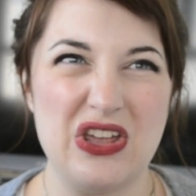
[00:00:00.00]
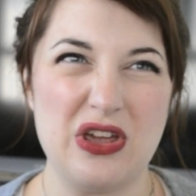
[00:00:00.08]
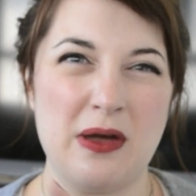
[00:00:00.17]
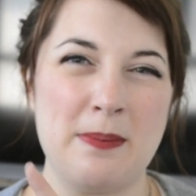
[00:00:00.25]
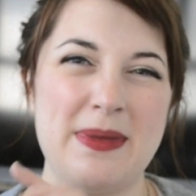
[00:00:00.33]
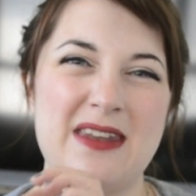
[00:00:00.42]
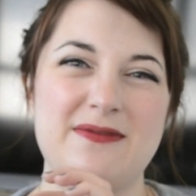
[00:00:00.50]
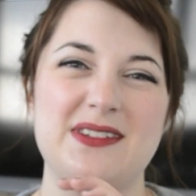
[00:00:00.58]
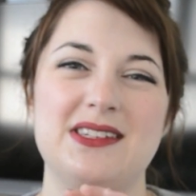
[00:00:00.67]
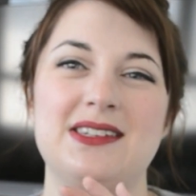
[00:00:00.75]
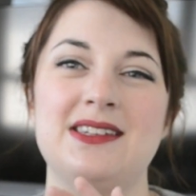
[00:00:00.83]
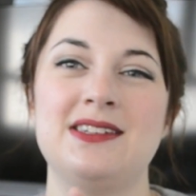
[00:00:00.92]
you know, a bit of
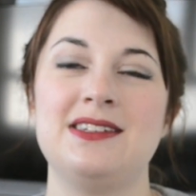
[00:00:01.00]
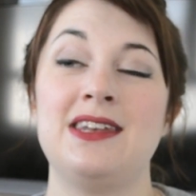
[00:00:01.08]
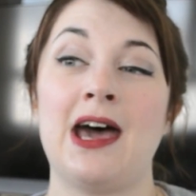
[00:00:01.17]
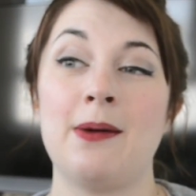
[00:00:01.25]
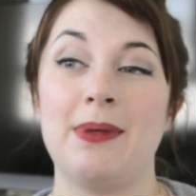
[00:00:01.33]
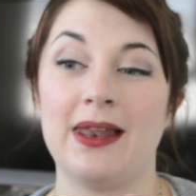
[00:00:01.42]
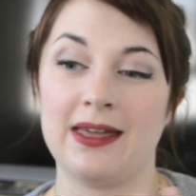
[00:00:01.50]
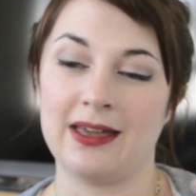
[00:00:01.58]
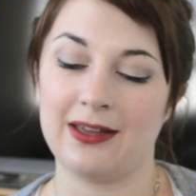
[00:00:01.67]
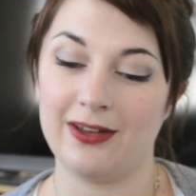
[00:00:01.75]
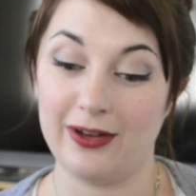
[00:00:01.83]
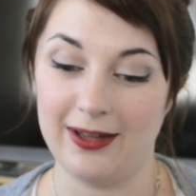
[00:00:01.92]
dabbling,
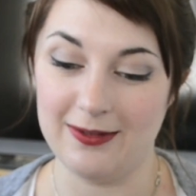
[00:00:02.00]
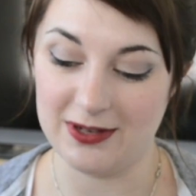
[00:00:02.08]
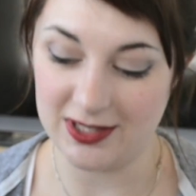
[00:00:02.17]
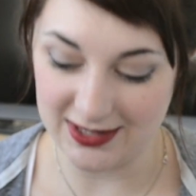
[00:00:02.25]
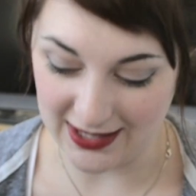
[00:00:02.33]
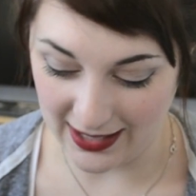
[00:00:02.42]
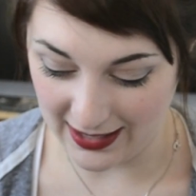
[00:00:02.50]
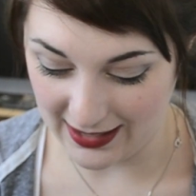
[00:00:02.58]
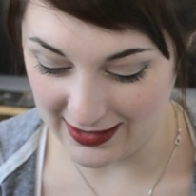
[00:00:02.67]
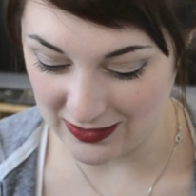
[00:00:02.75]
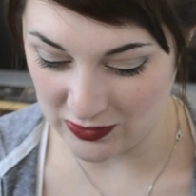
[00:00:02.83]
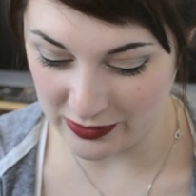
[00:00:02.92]
I would
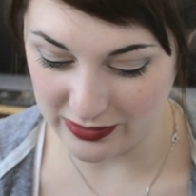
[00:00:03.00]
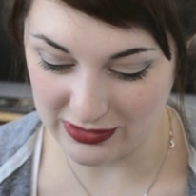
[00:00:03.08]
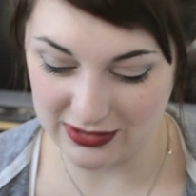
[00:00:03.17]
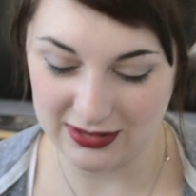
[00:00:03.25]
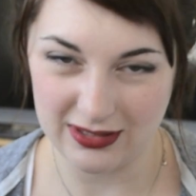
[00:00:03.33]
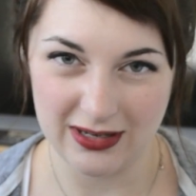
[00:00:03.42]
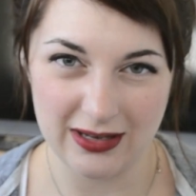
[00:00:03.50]
say, not